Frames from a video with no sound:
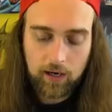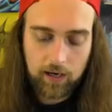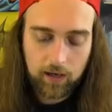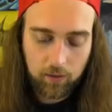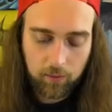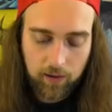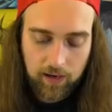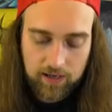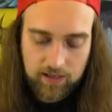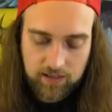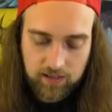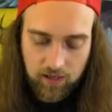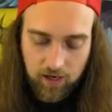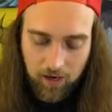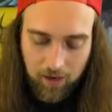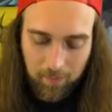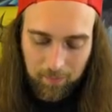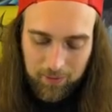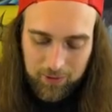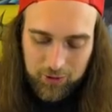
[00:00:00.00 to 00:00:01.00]
Anyways,
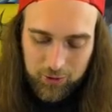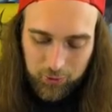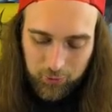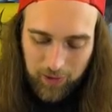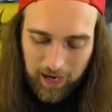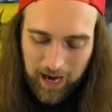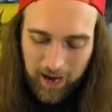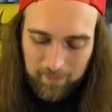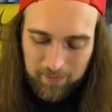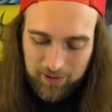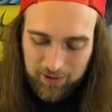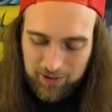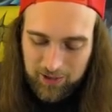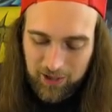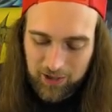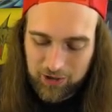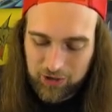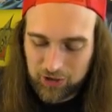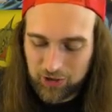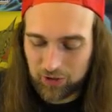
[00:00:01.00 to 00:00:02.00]
um, Trap
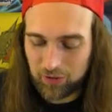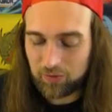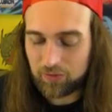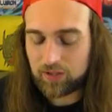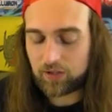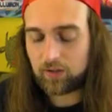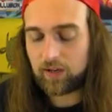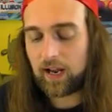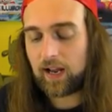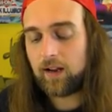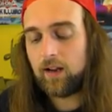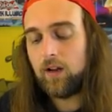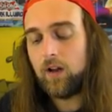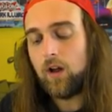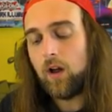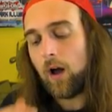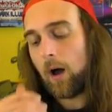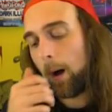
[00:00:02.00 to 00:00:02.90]
does shoot, okay?